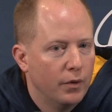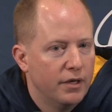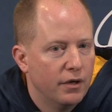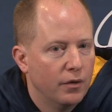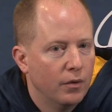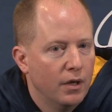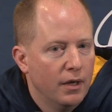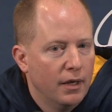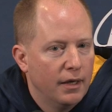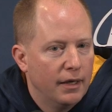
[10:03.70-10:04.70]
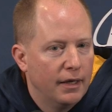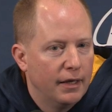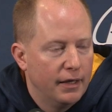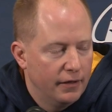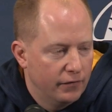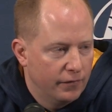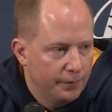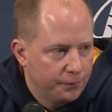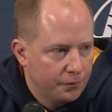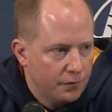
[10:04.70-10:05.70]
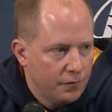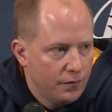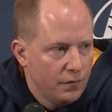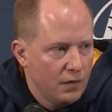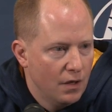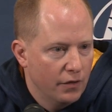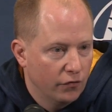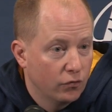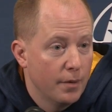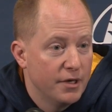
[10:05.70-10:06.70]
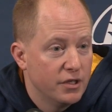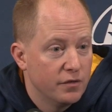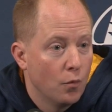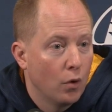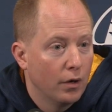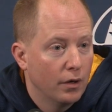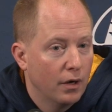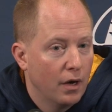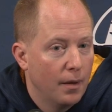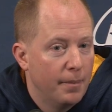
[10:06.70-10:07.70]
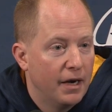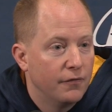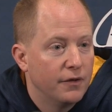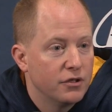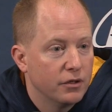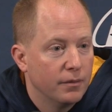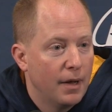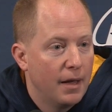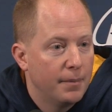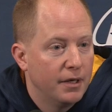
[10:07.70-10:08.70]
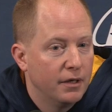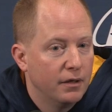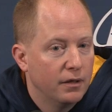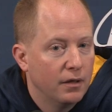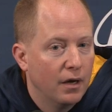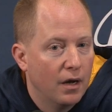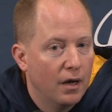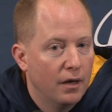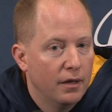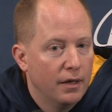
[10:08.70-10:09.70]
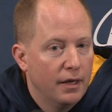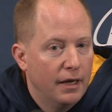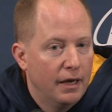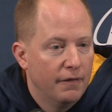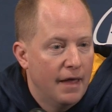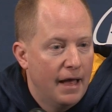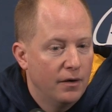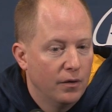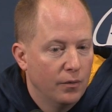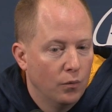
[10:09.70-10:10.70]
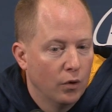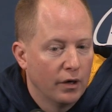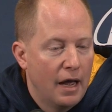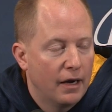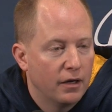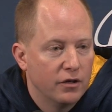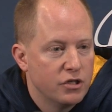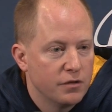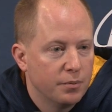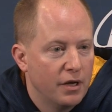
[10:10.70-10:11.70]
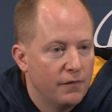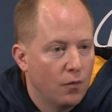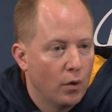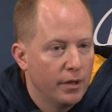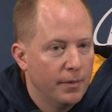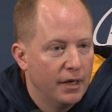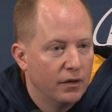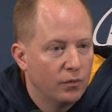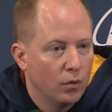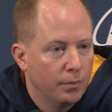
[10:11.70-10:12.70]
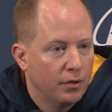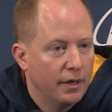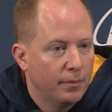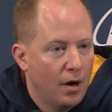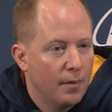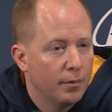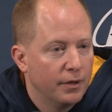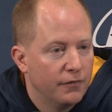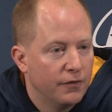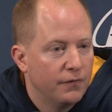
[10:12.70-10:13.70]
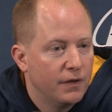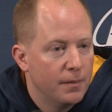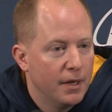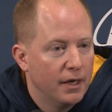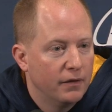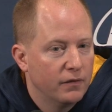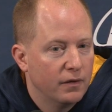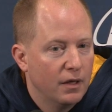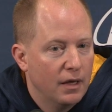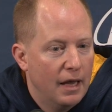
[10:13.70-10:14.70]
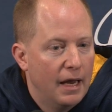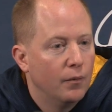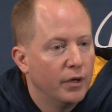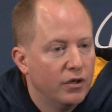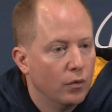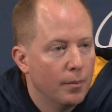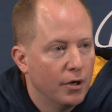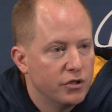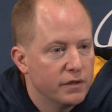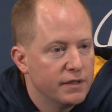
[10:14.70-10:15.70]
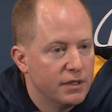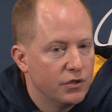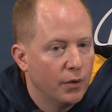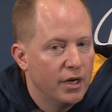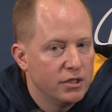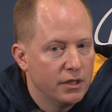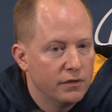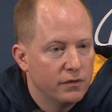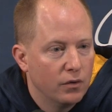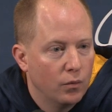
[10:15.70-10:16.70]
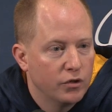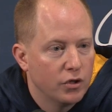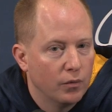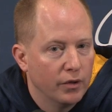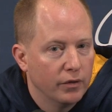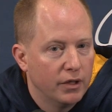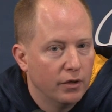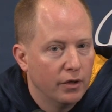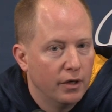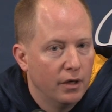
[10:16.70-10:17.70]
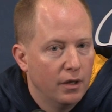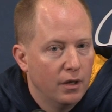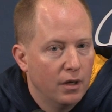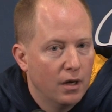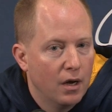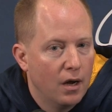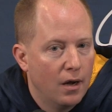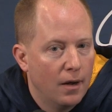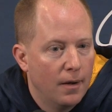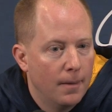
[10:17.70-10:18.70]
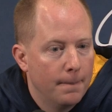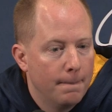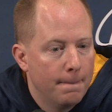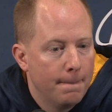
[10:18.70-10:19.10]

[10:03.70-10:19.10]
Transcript: we do is the scrimmage is more uh, beneficial in my opinion uh, in that we're not going to just play 40 minutes we'll play probably 50 minutes and we do a bunch of situations which are really good um,